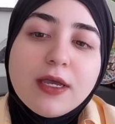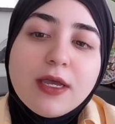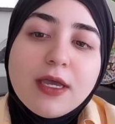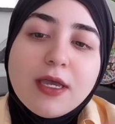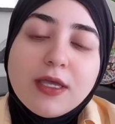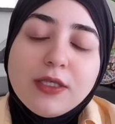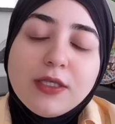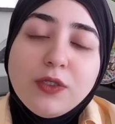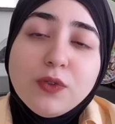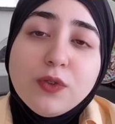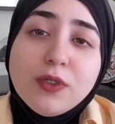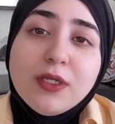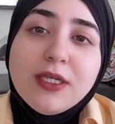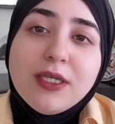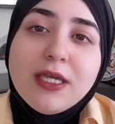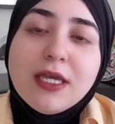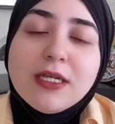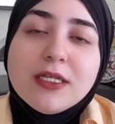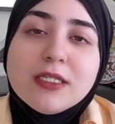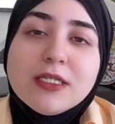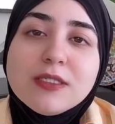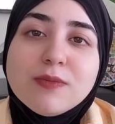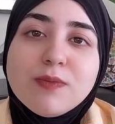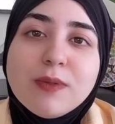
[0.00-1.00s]
Yoongi
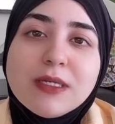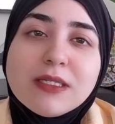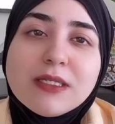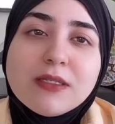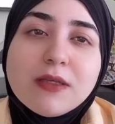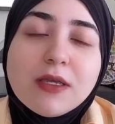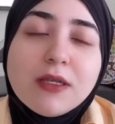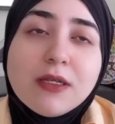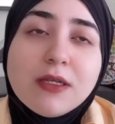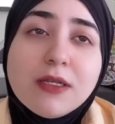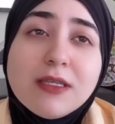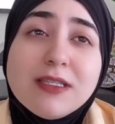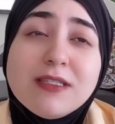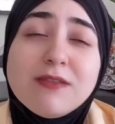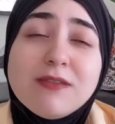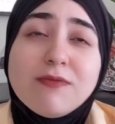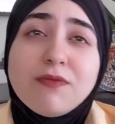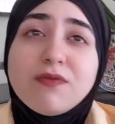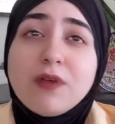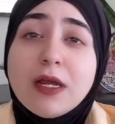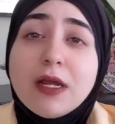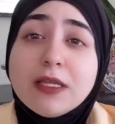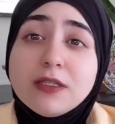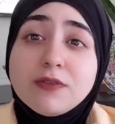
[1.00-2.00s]
and his
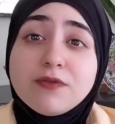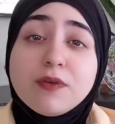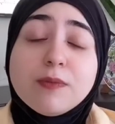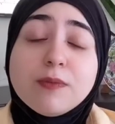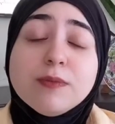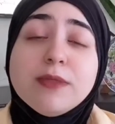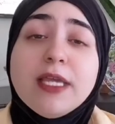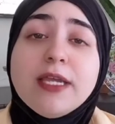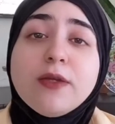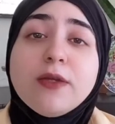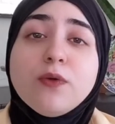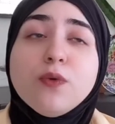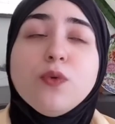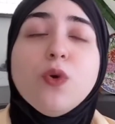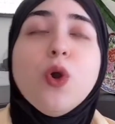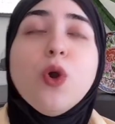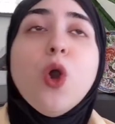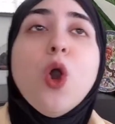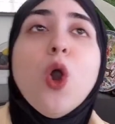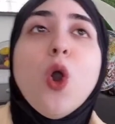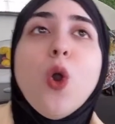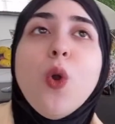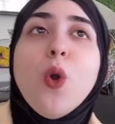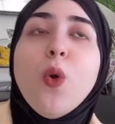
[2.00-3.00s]
friend from Daegu
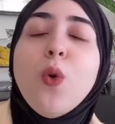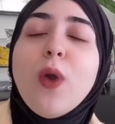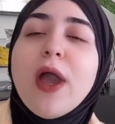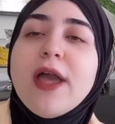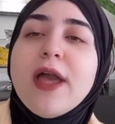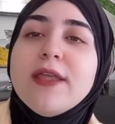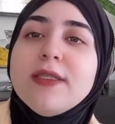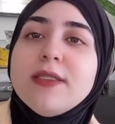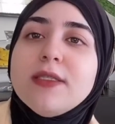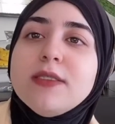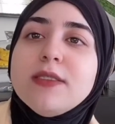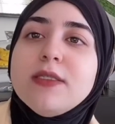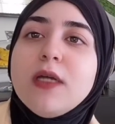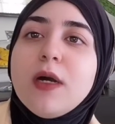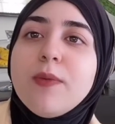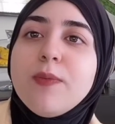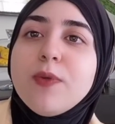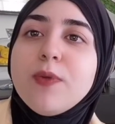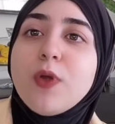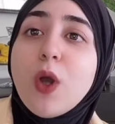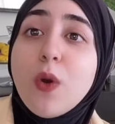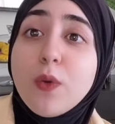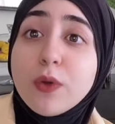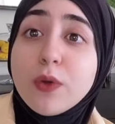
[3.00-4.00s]
who ended
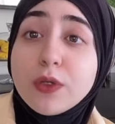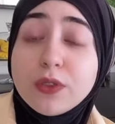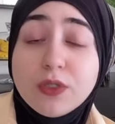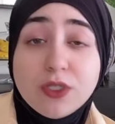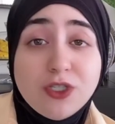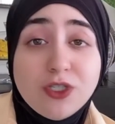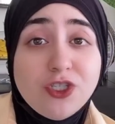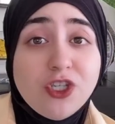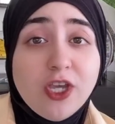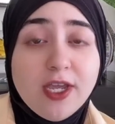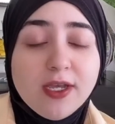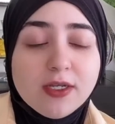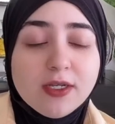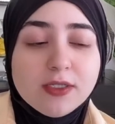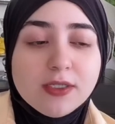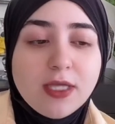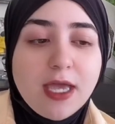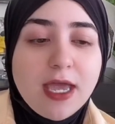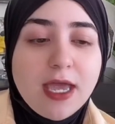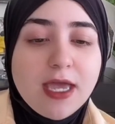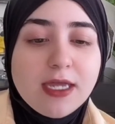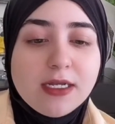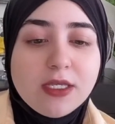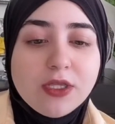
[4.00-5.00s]
up going to jail.
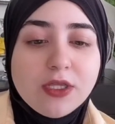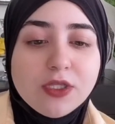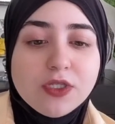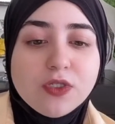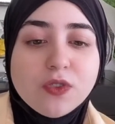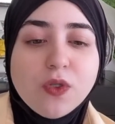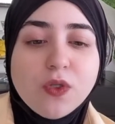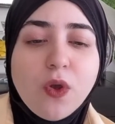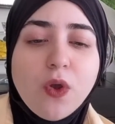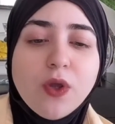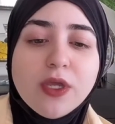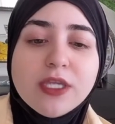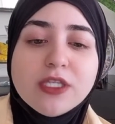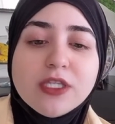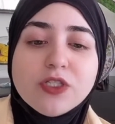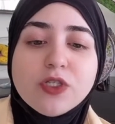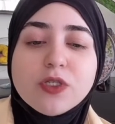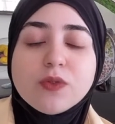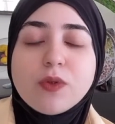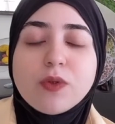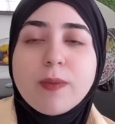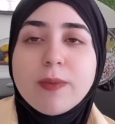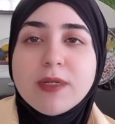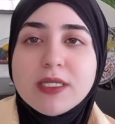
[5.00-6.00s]
And in the song, he's
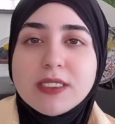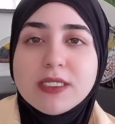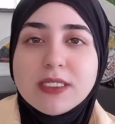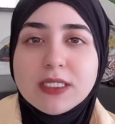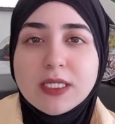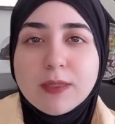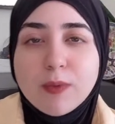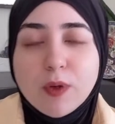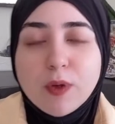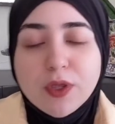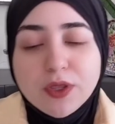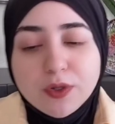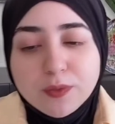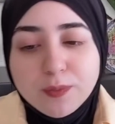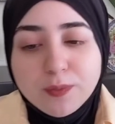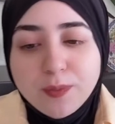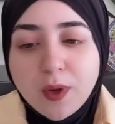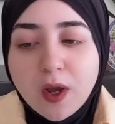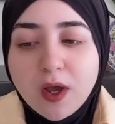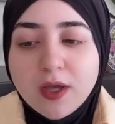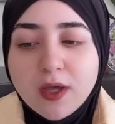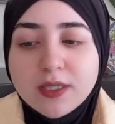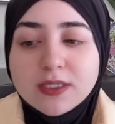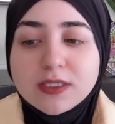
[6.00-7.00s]
just reminiscing about their
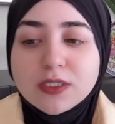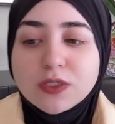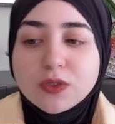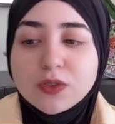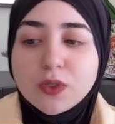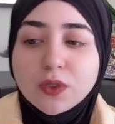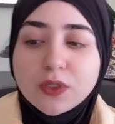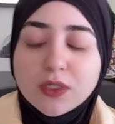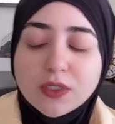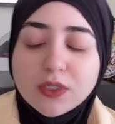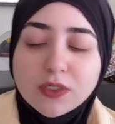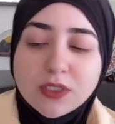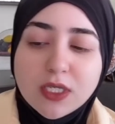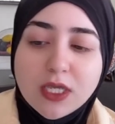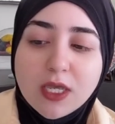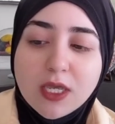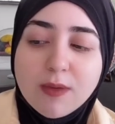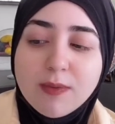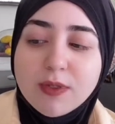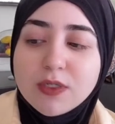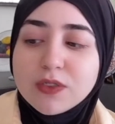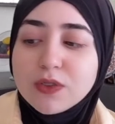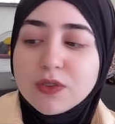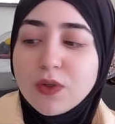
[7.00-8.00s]
past and talking to
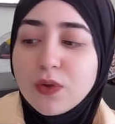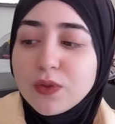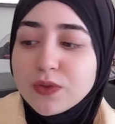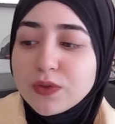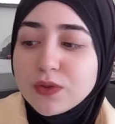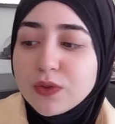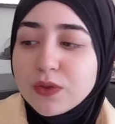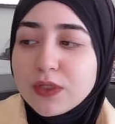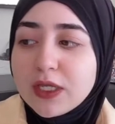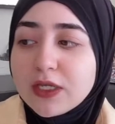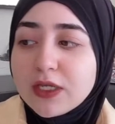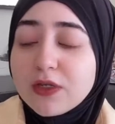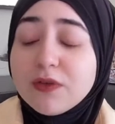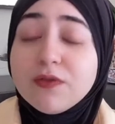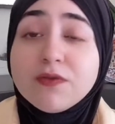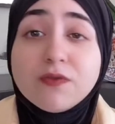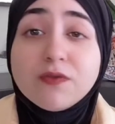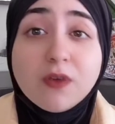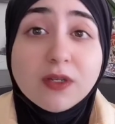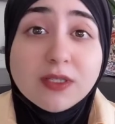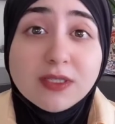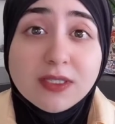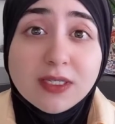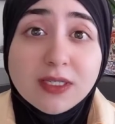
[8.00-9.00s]
him, and he's also like
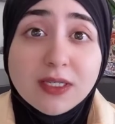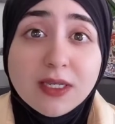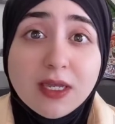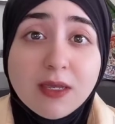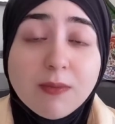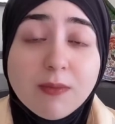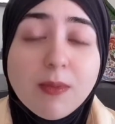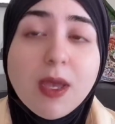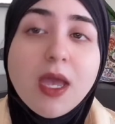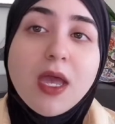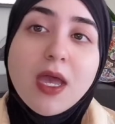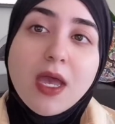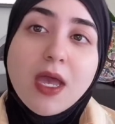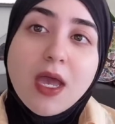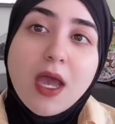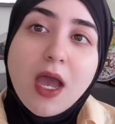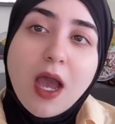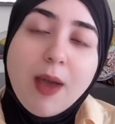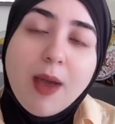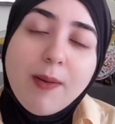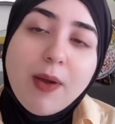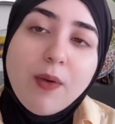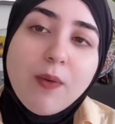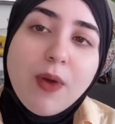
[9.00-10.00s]
confronting him
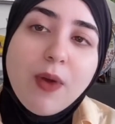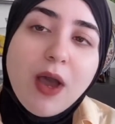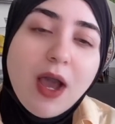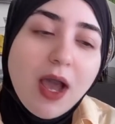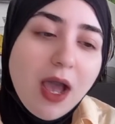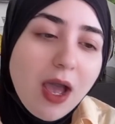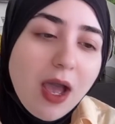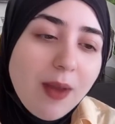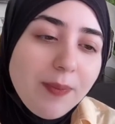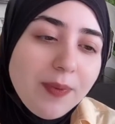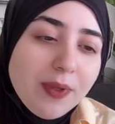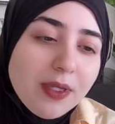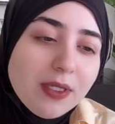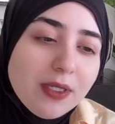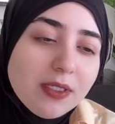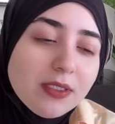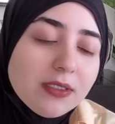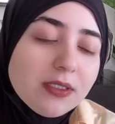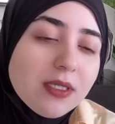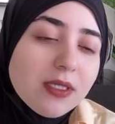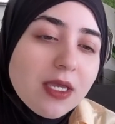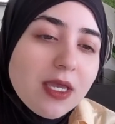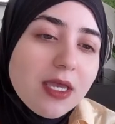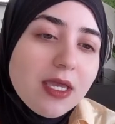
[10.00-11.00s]
about what
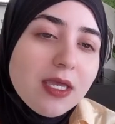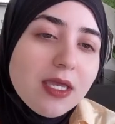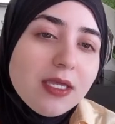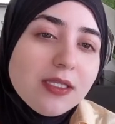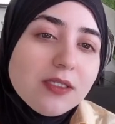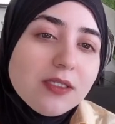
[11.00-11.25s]
happened. It's a